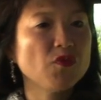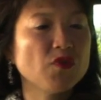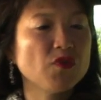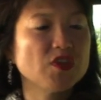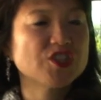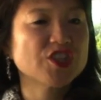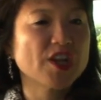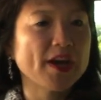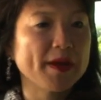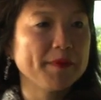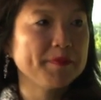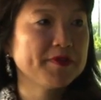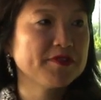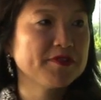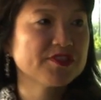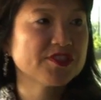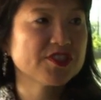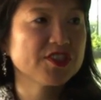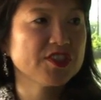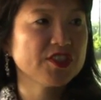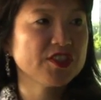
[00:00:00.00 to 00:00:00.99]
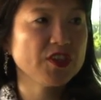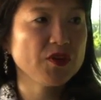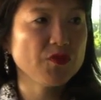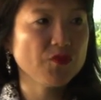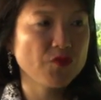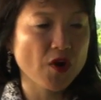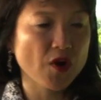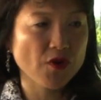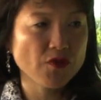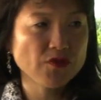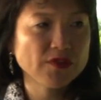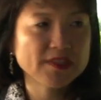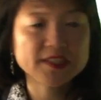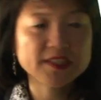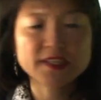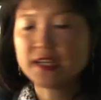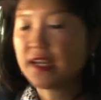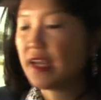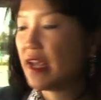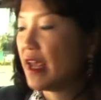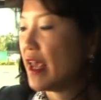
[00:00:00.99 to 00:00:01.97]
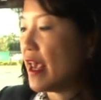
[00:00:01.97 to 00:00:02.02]
which I personally wrote.
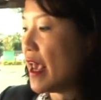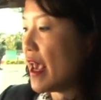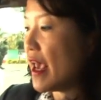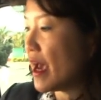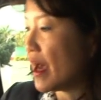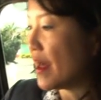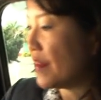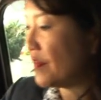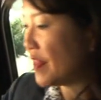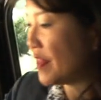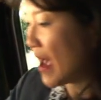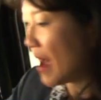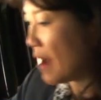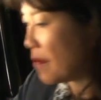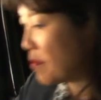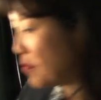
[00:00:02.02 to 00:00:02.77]
And that